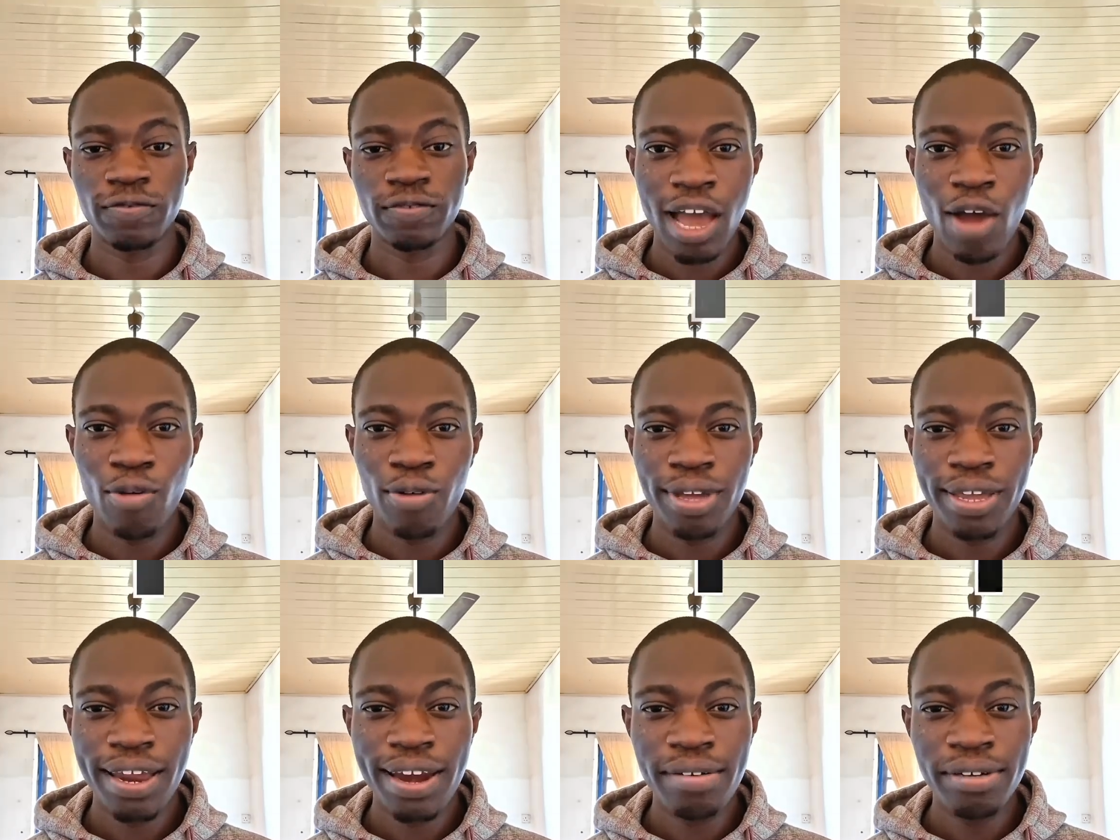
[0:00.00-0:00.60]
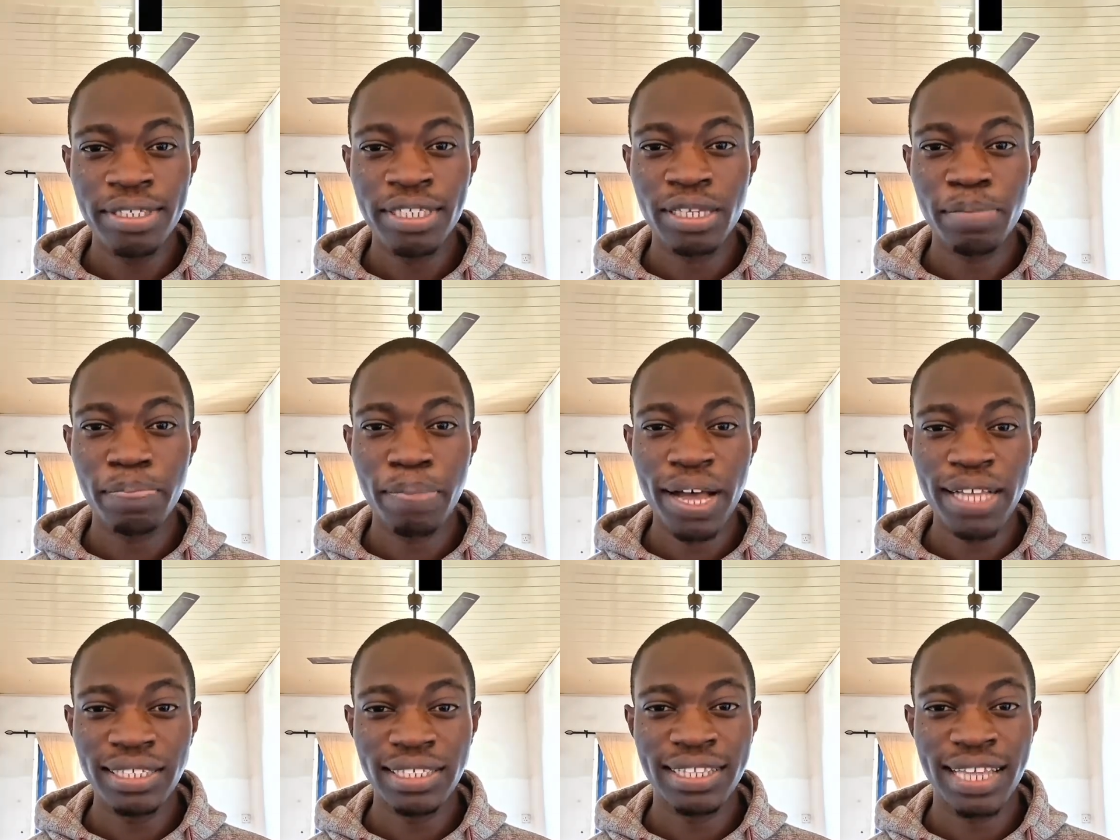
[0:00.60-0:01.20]
Now, here is the
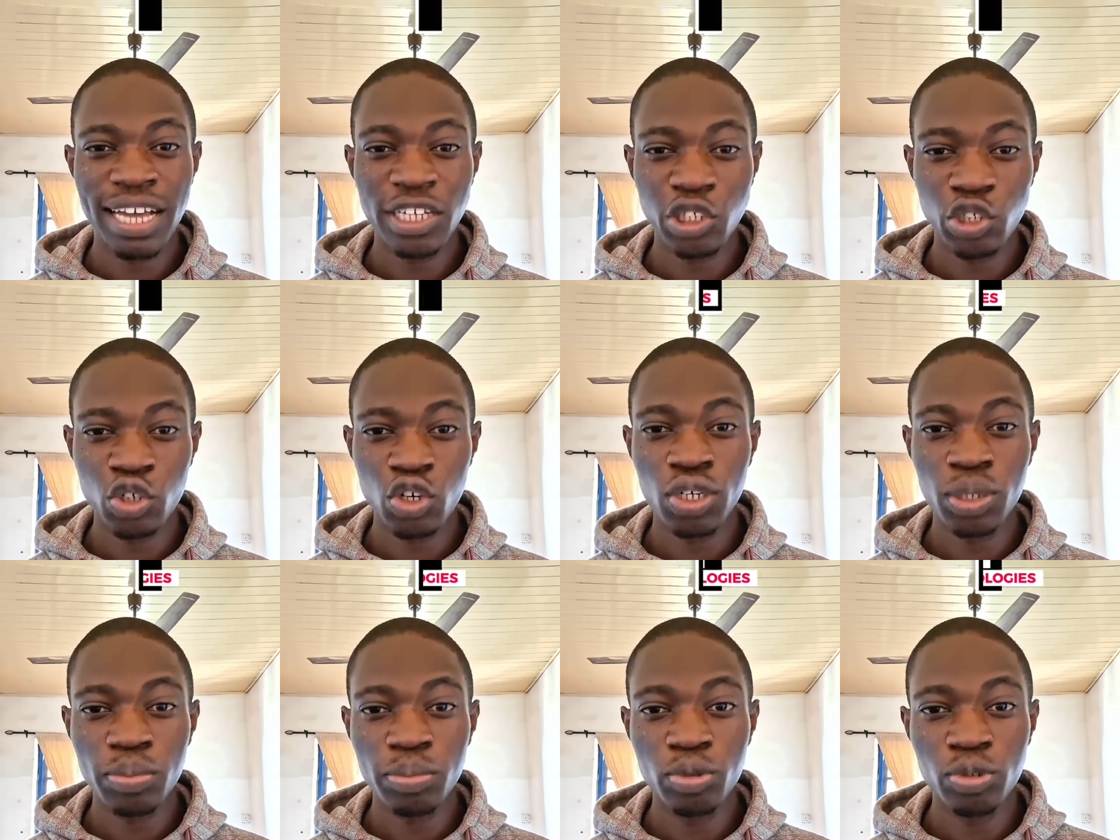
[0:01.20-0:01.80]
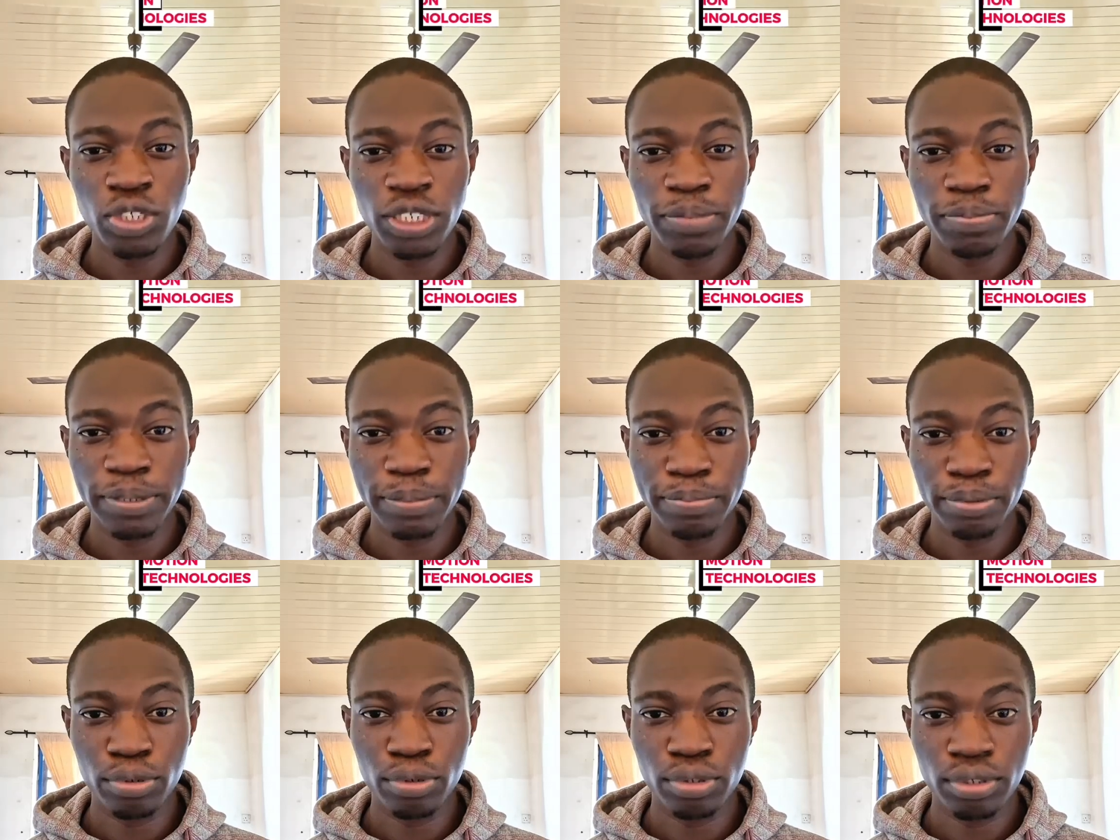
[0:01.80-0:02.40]
part that shocks most
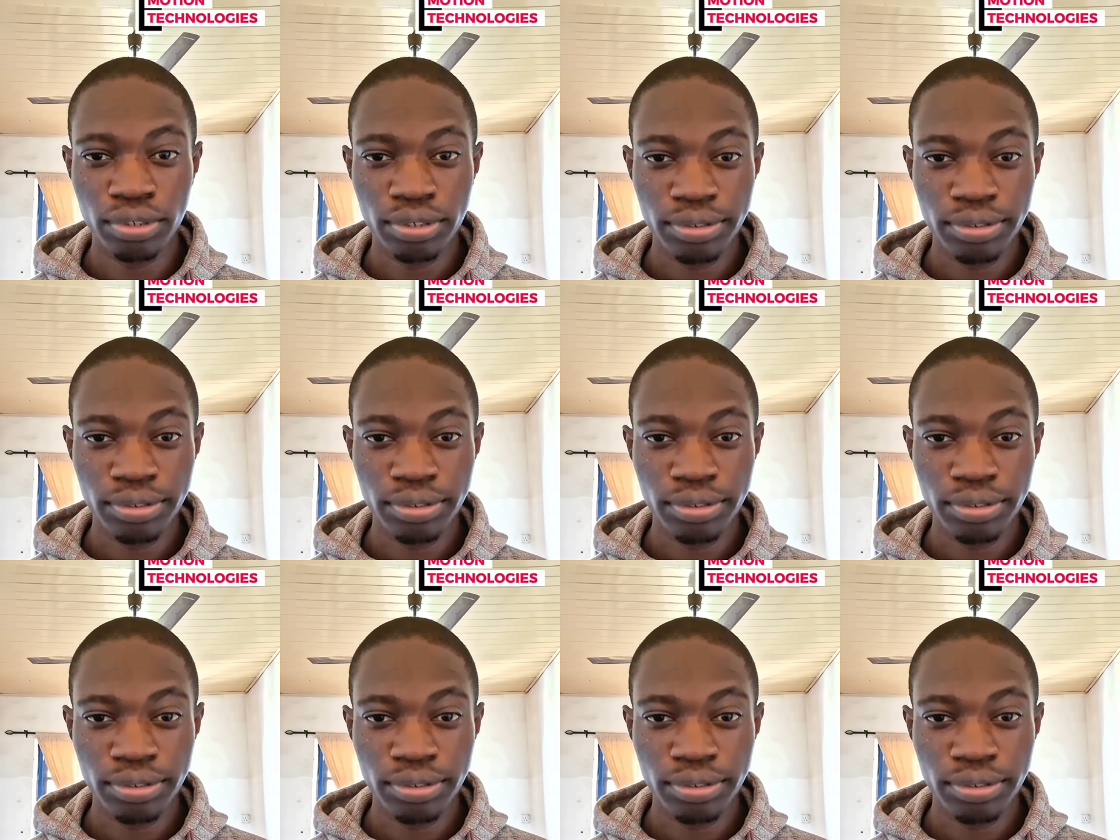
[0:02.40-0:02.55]
people.